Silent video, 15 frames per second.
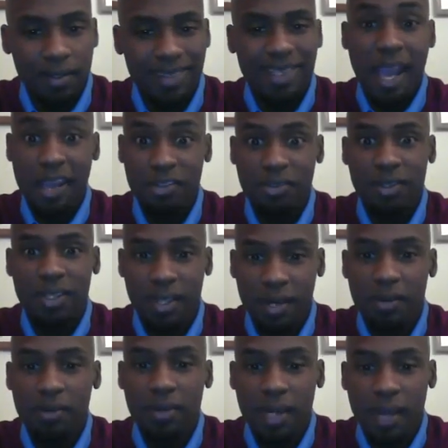then naturally
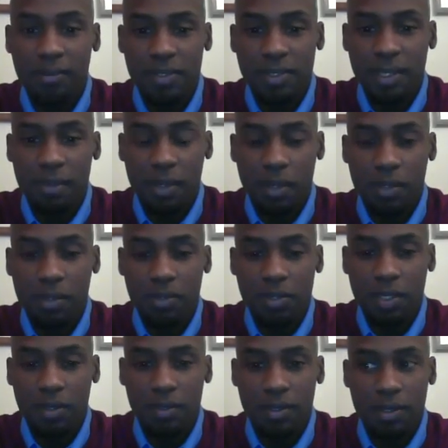they're going to have the same
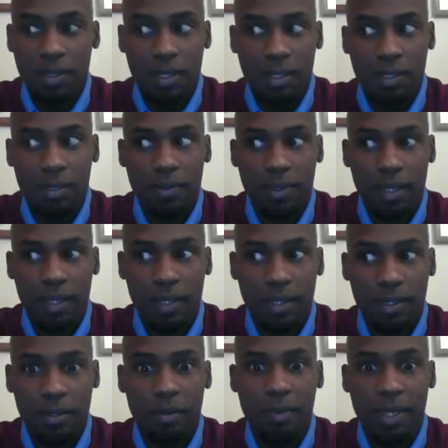conclusion. They're going to think, okay,
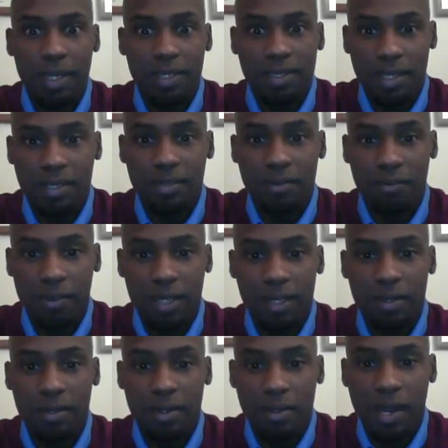you're being
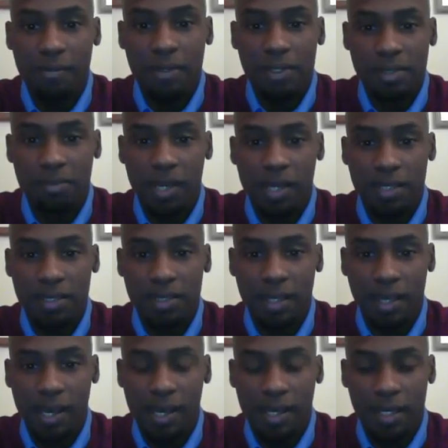schizophrenic or you're having some kind of
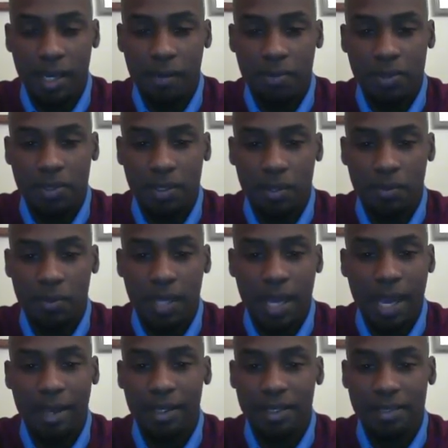psychotic episode. And
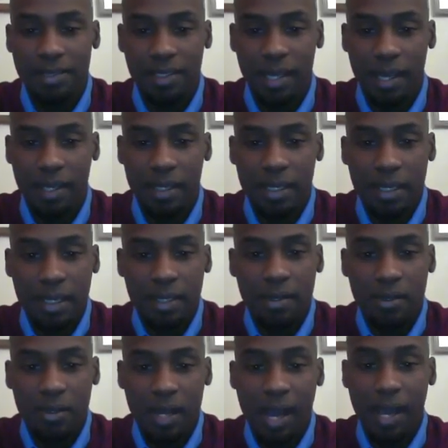reality is that you're